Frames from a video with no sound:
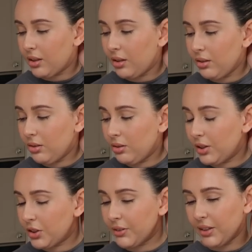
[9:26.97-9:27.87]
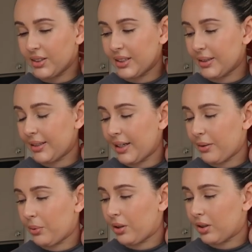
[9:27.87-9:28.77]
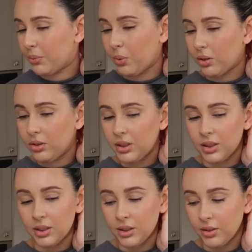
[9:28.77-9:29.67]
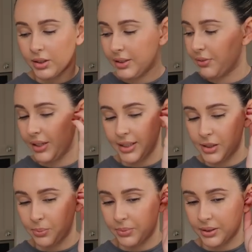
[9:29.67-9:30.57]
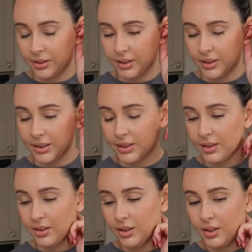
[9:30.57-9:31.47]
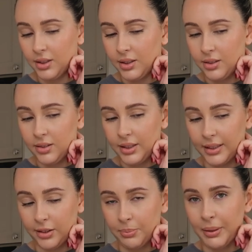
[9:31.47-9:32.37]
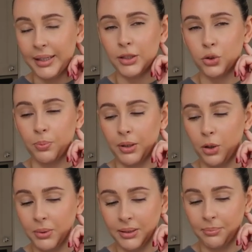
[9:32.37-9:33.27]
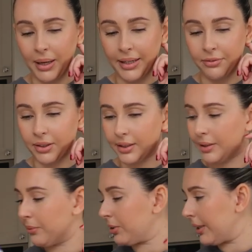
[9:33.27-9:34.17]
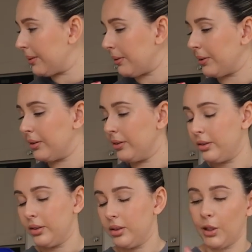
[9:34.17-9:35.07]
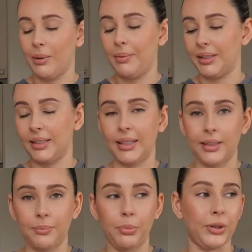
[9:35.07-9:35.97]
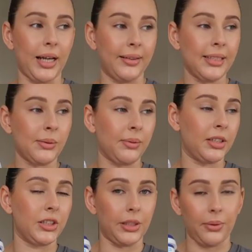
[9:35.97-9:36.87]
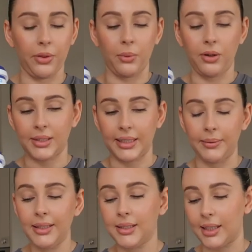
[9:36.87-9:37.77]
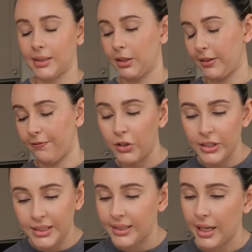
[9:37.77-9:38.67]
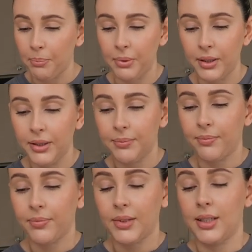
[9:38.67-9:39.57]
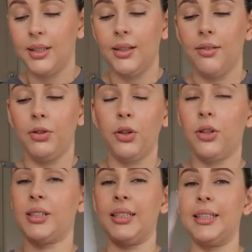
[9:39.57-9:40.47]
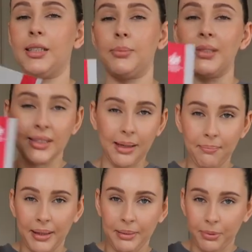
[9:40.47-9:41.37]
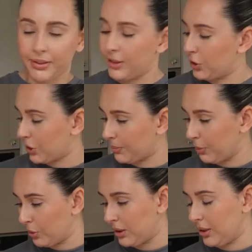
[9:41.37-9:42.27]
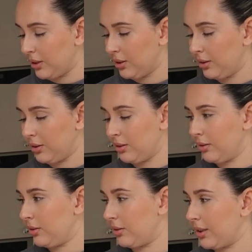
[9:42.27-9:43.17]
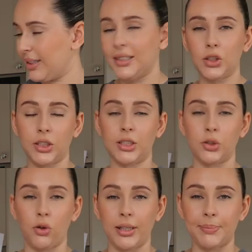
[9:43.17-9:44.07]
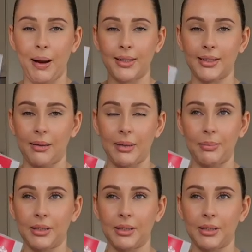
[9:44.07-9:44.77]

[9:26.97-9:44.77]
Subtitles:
Oh, I just realized I didn't get what I wanted. I did forget something that I did think I picked up. I hope I didn't pay for that now, I'm thinking about it. No, maybe I didn't get it. But yeah, this is what I'm gonna do on the walls anyway. So that's like the first step. Of course, I needed some sandpaper. This is just multi. This is just assorted sandpaper.